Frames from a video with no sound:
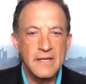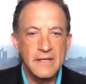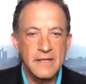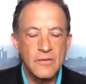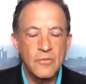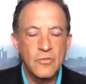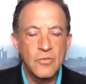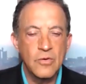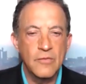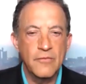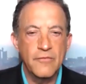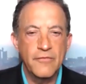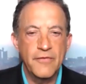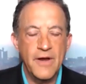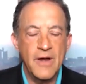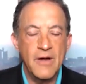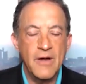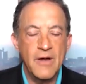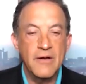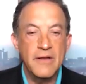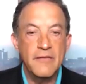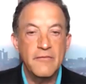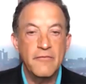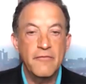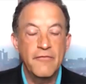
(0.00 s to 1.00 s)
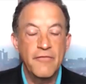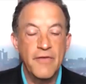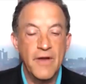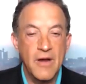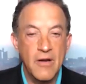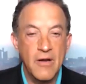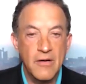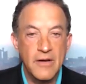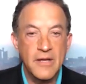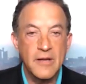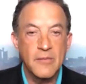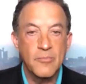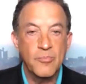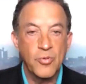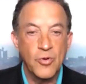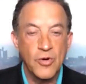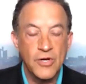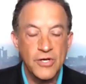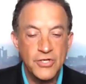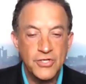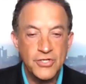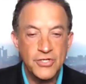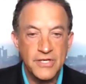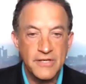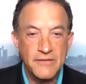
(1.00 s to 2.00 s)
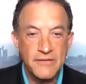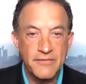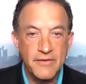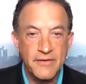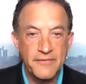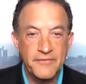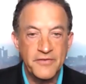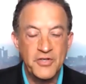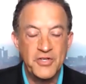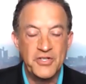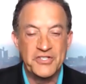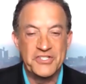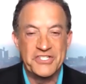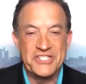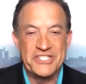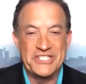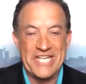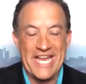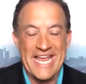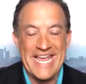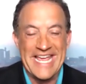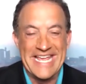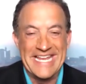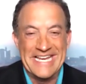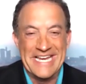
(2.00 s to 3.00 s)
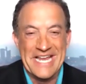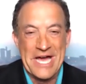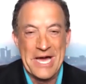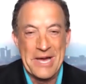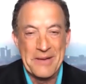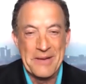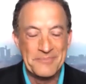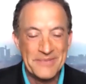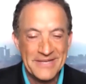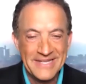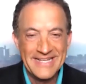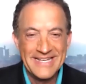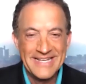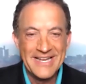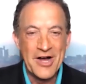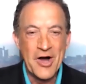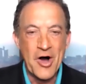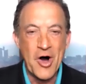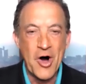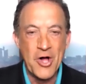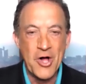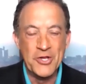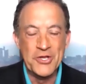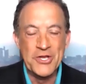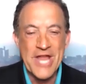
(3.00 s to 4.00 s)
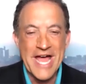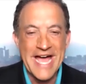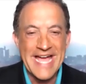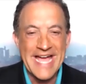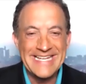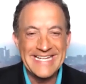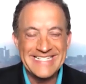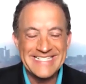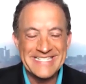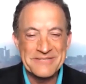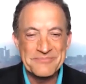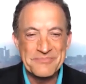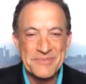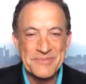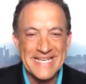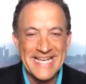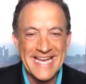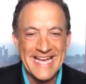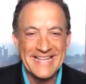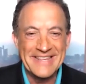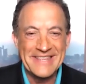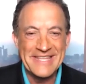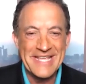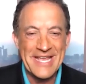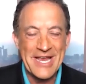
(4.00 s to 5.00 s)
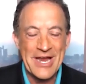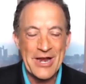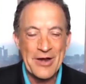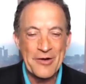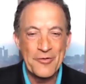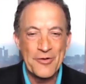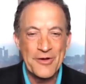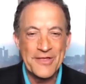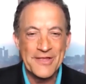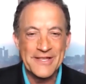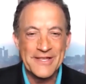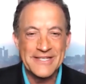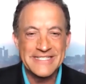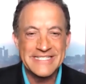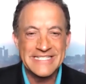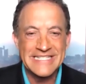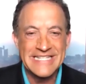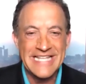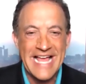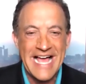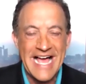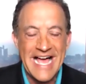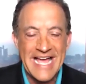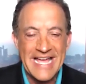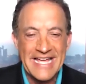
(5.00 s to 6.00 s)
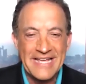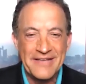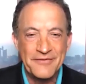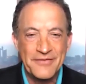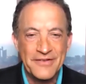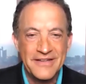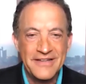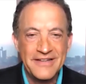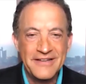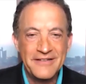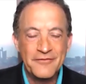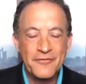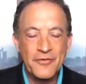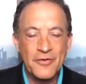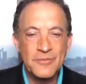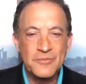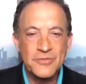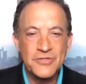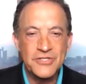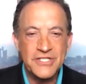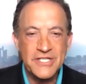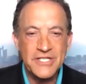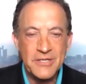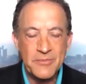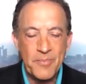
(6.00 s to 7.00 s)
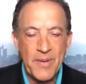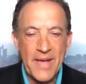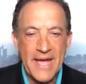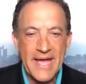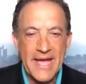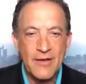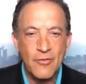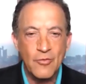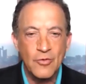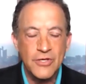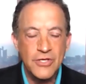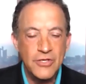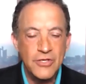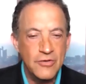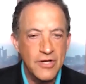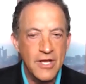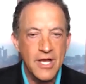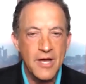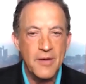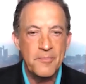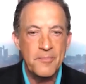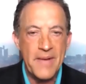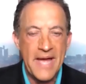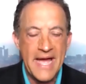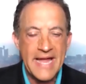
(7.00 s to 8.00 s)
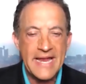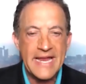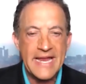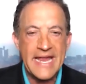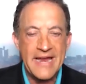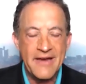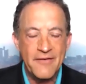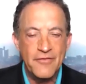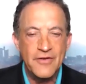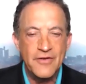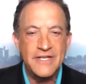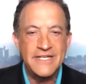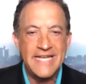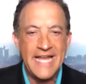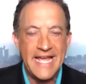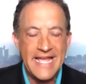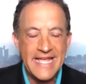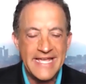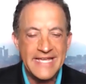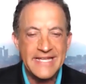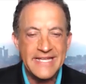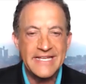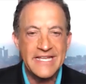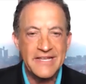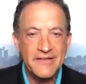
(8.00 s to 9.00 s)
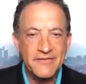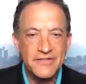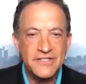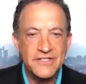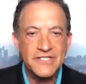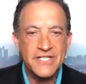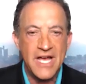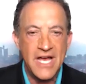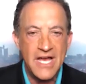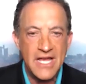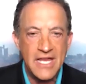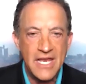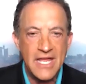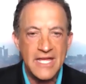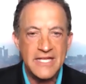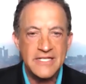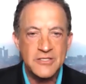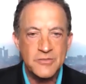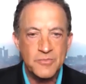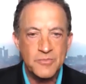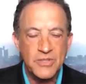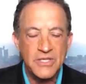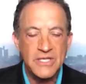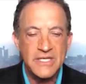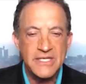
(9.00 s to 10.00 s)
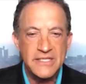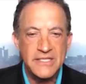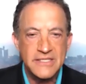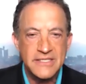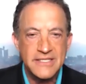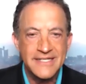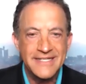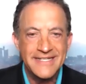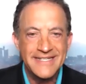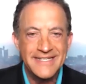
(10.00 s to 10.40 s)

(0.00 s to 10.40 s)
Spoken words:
We're very, very appreciative of you staying up all night to be on the air with us live from CPAC. Will you come back every day and give us highlights, please?